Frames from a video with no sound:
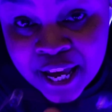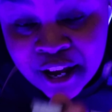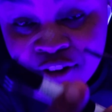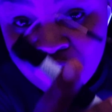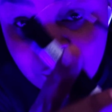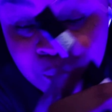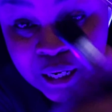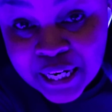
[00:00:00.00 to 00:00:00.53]

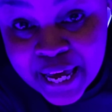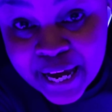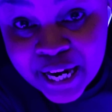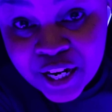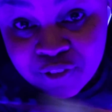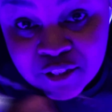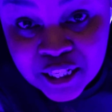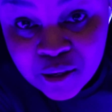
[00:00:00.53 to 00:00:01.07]
from the
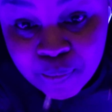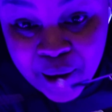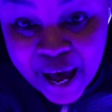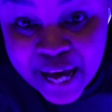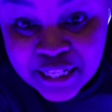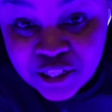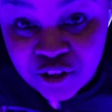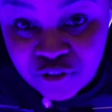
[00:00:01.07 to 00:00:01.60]
negative to the
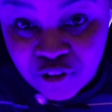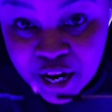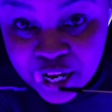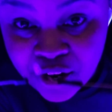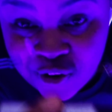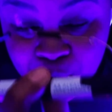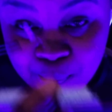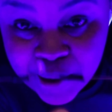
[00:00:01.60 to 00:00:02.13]
positive right
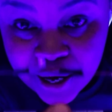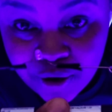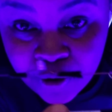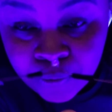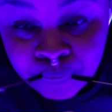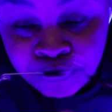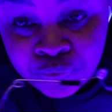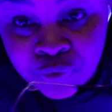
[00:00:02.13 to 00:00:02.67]
here in the
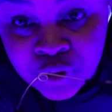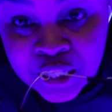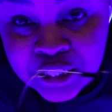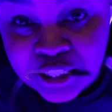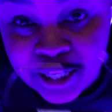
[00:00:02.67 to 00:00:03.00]
middle. This is